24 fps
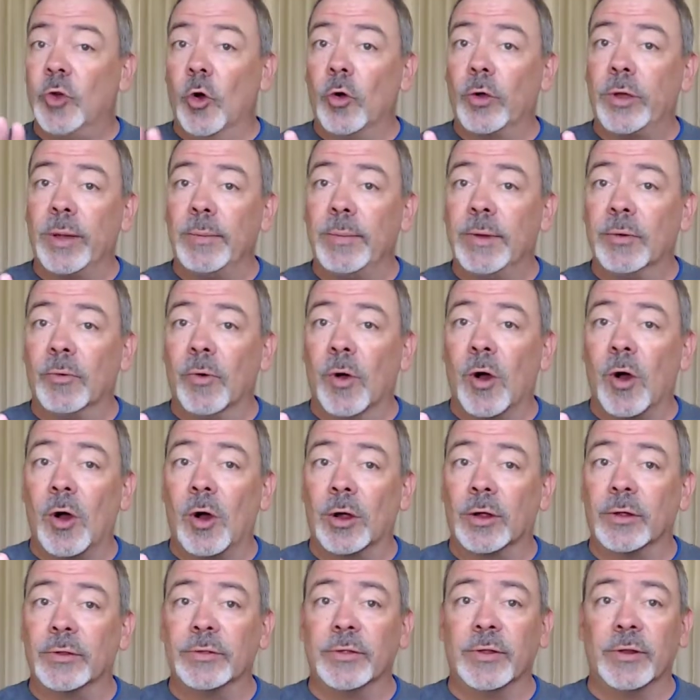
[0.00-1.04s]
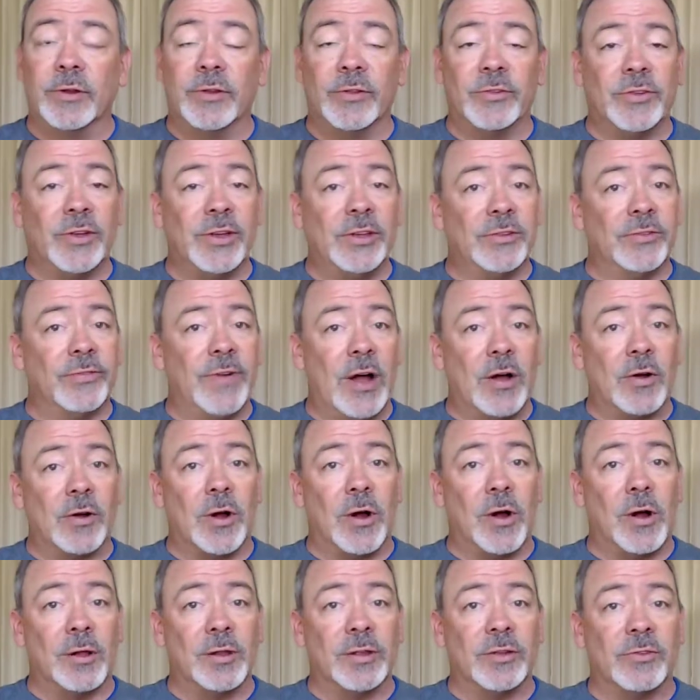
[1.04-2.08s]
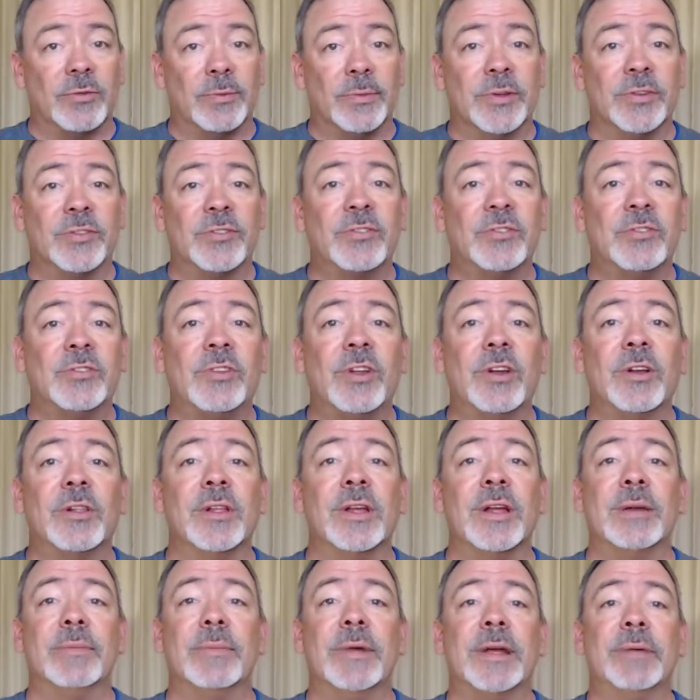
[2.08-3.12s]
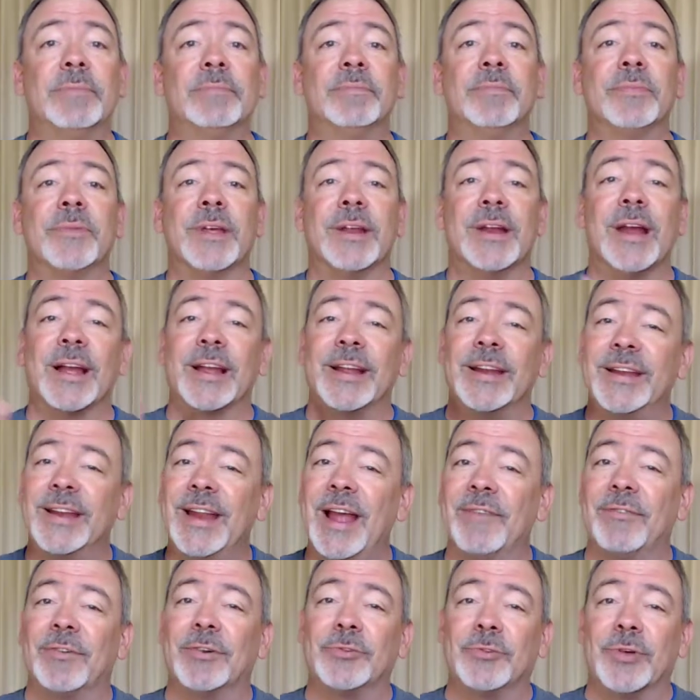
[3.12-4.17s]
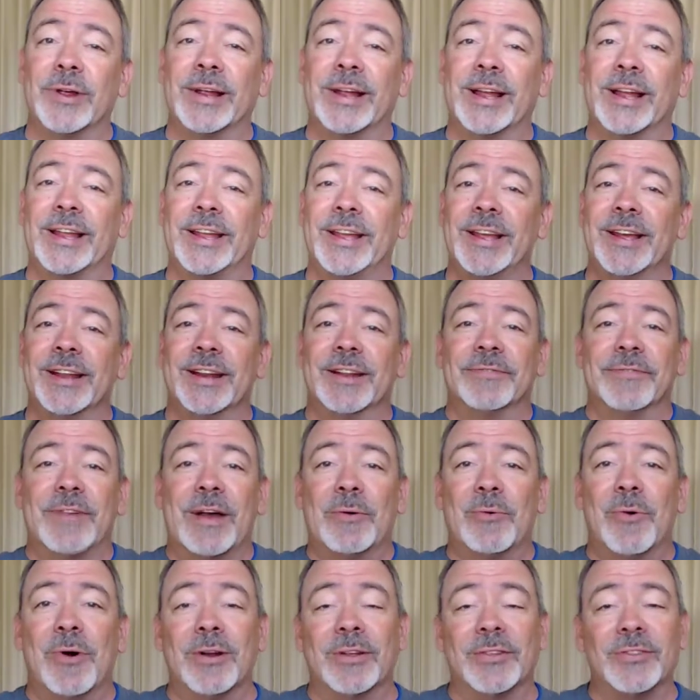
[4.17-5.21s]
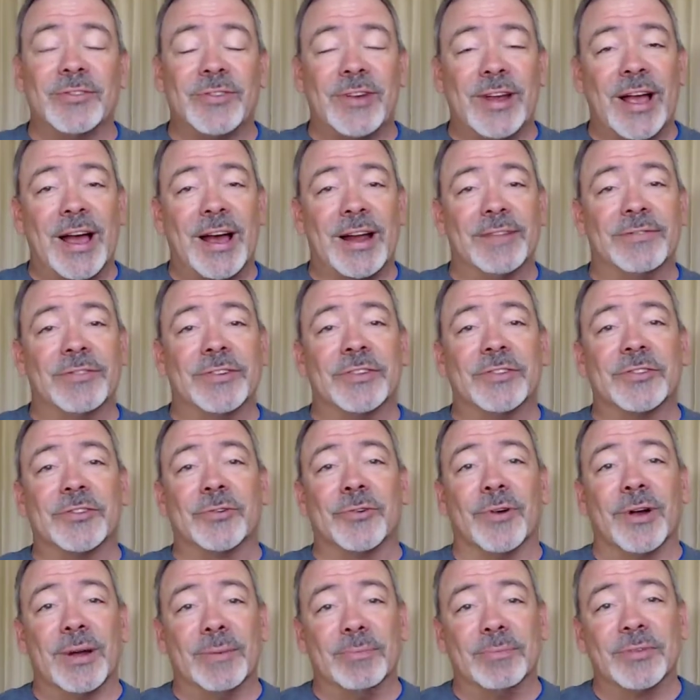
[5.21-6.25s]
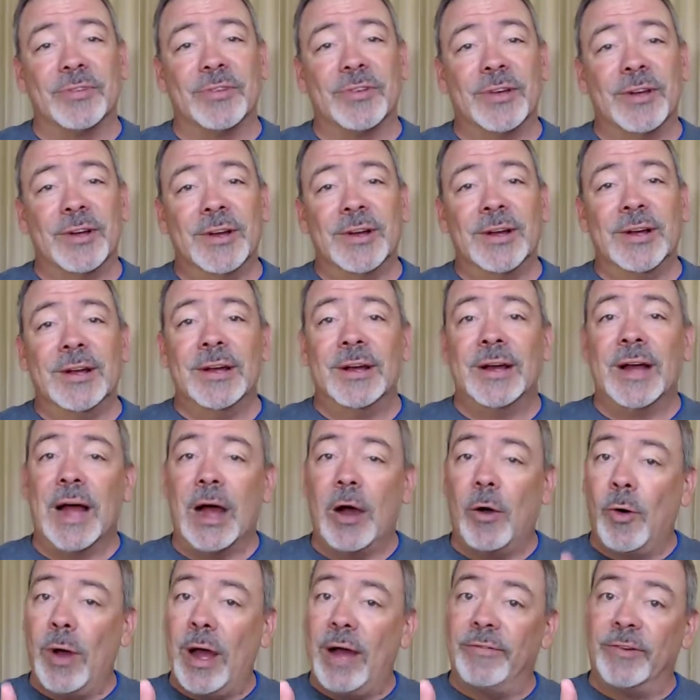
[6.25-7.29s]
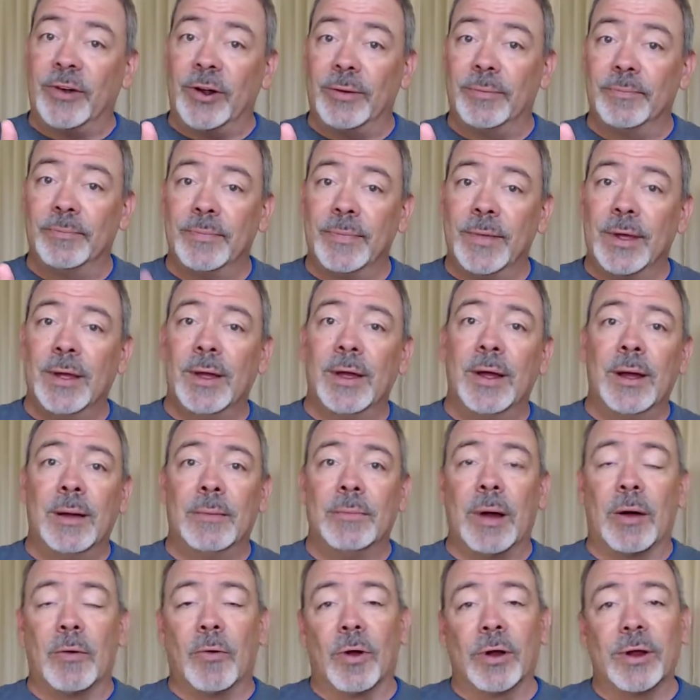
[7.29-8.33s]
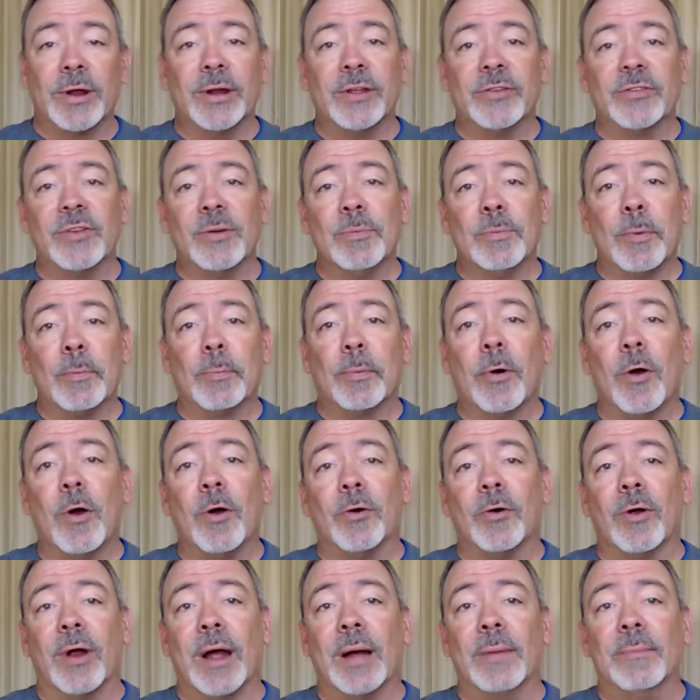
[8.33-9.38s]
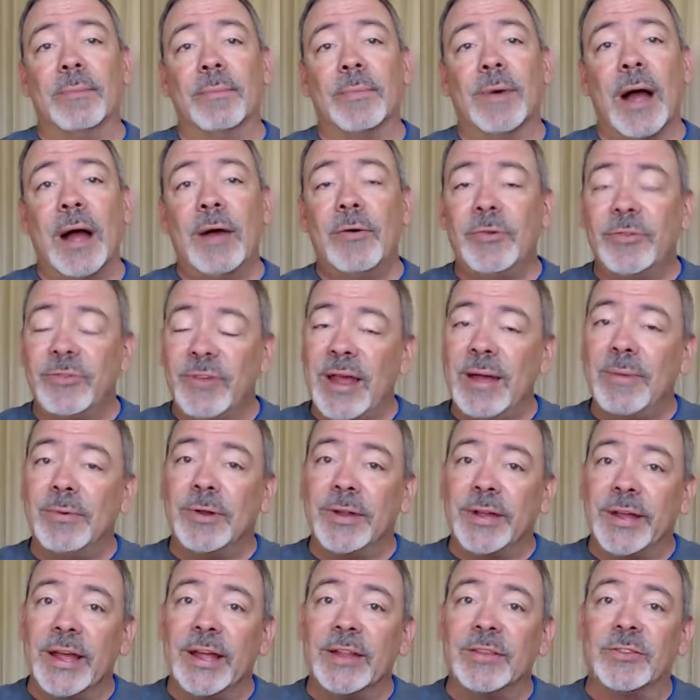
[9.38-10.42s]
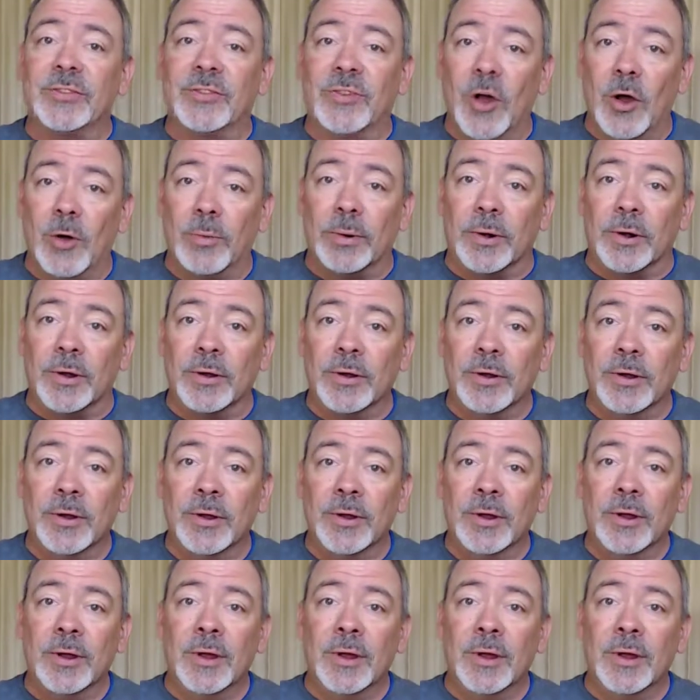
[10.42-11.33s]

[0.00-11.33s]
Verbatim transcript: Don't get me wrong, the disease of alcoholism is still in me, and I can never drink again if I want to stay out of its grips. However, by working a simple program, I was able to get sober.